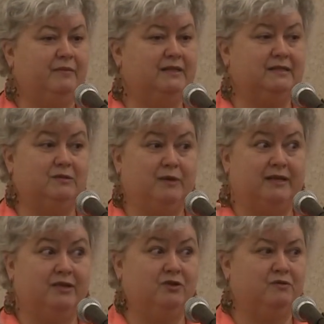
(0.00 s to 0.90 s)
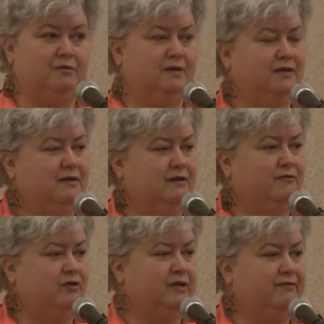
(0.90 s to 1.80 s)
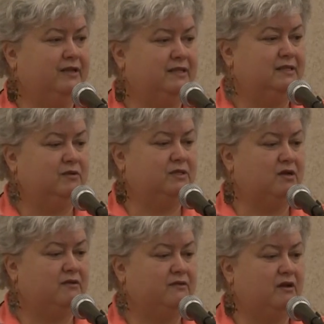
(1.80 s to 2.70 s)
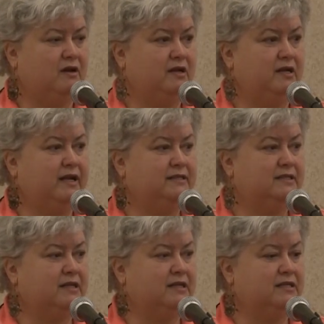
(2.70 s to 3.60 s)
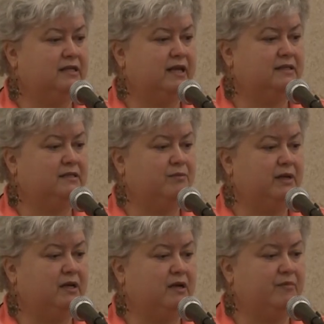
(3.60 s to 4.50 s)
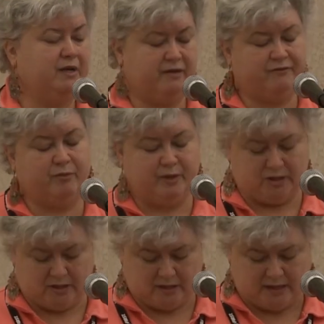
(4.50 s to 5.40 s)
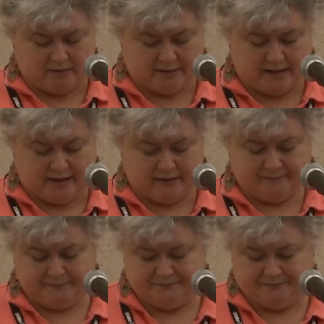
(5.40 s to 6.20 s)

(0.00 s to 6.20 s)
This is what they do for a living. So it's a nice thing to get somebody to come in if your budget allows that.